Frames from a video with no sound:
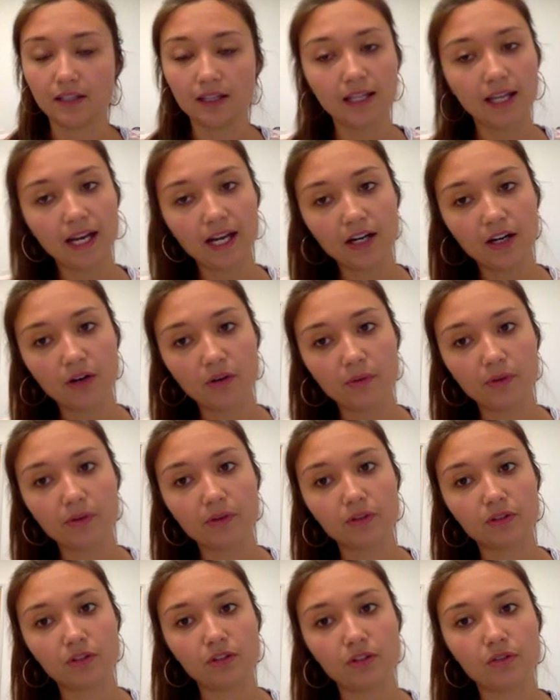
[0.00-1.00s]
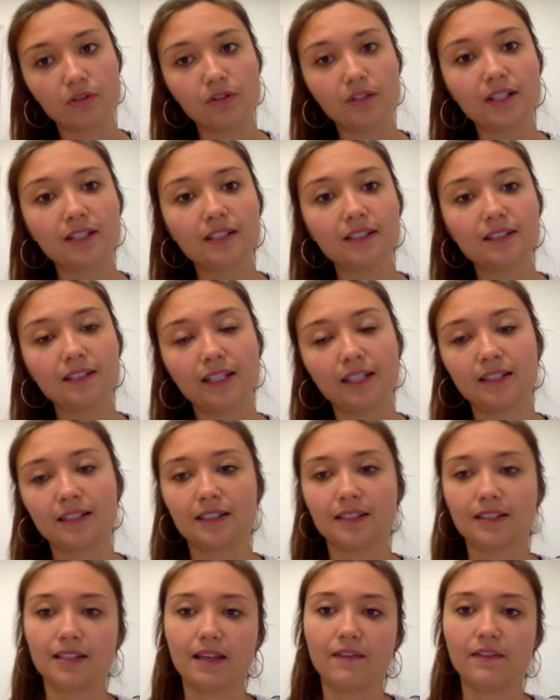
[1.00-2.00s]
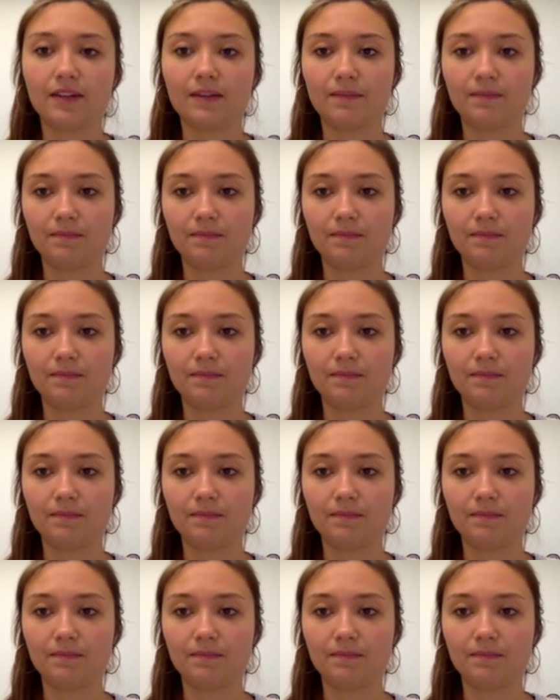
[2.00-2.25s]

later we will do 6 and 7.